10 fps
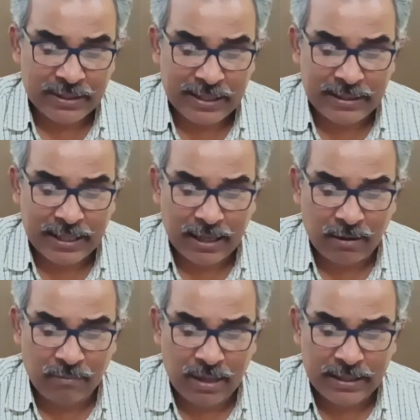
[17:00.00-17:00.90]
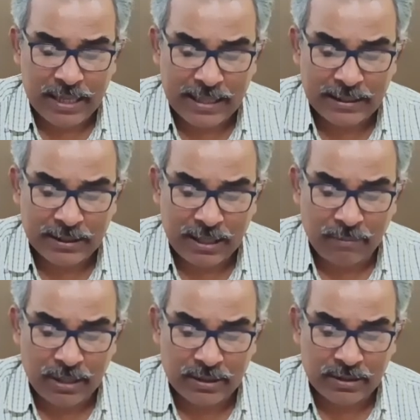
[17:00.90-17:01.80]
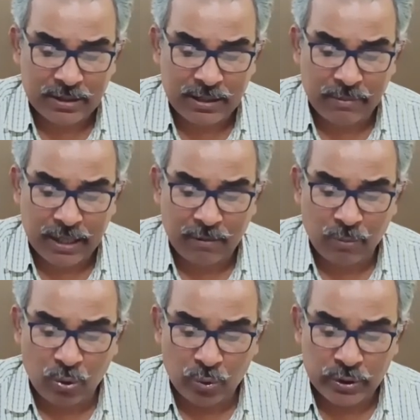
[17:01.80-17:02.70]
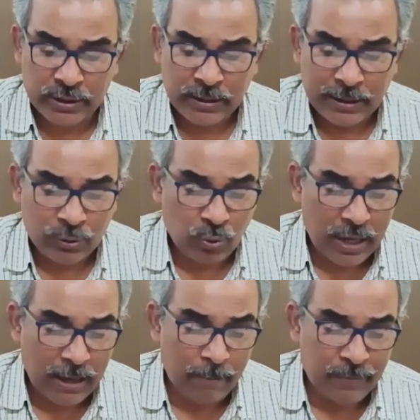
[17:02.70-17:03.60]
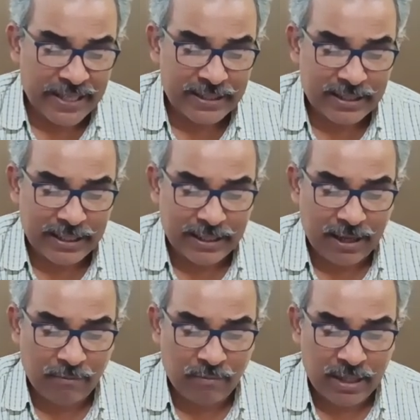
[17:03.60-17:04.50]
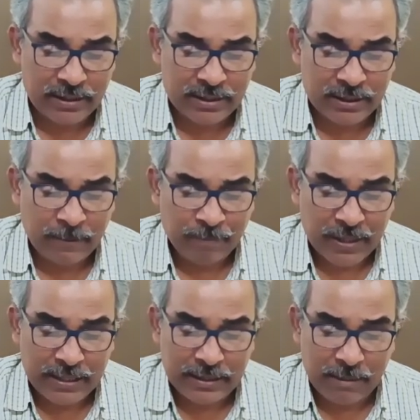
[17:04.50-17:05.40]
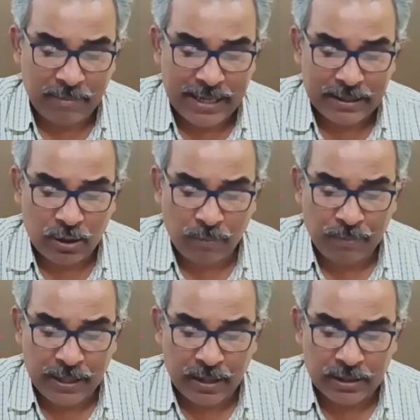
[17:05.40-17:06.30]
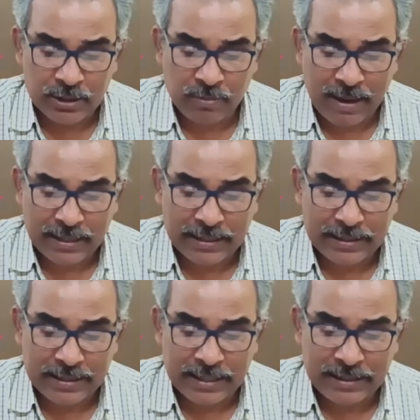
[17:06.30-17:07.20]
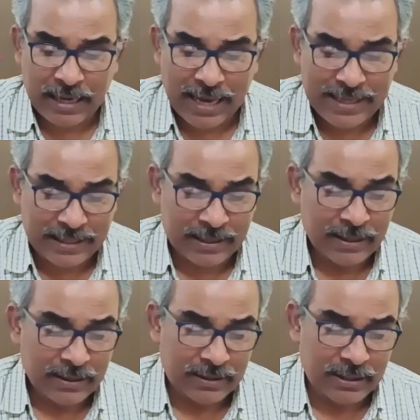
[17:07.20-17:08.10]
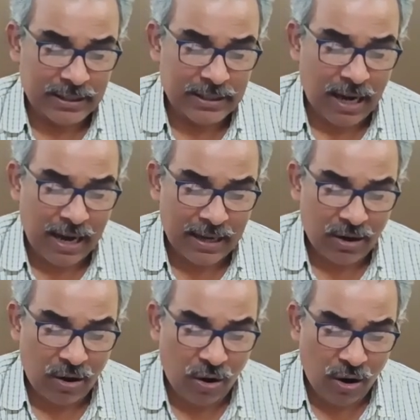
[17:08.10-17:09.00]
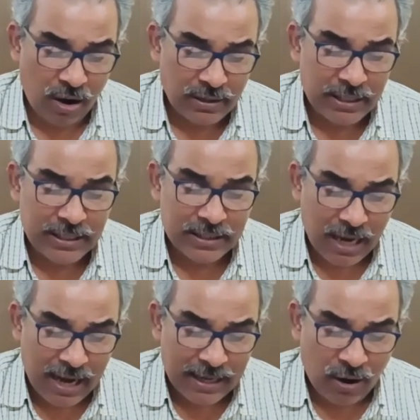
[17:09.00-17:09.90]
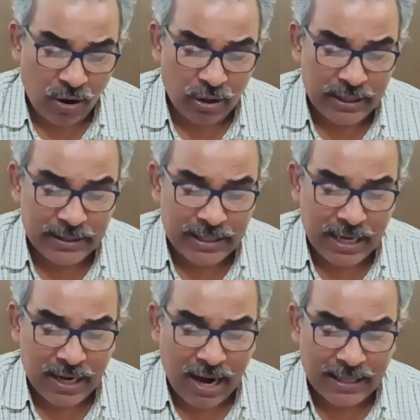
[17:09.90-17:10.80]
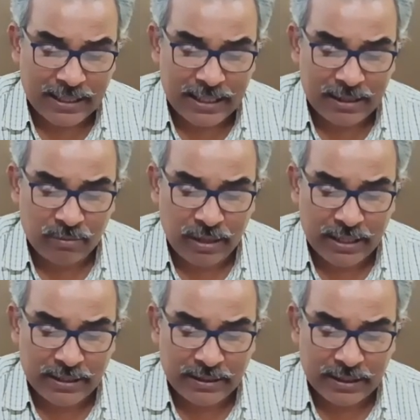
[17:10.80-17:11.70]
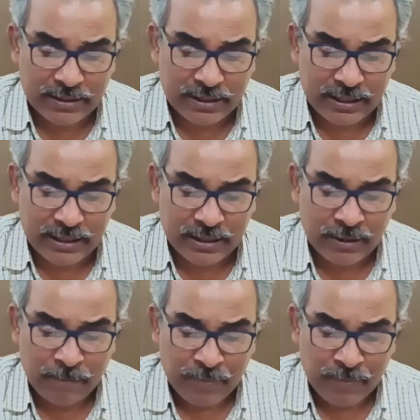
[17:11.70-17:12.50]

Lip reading: the central government has established several boards to help the state governments in the matter of finance, marketing and like. These are All India Khadi and Village Industries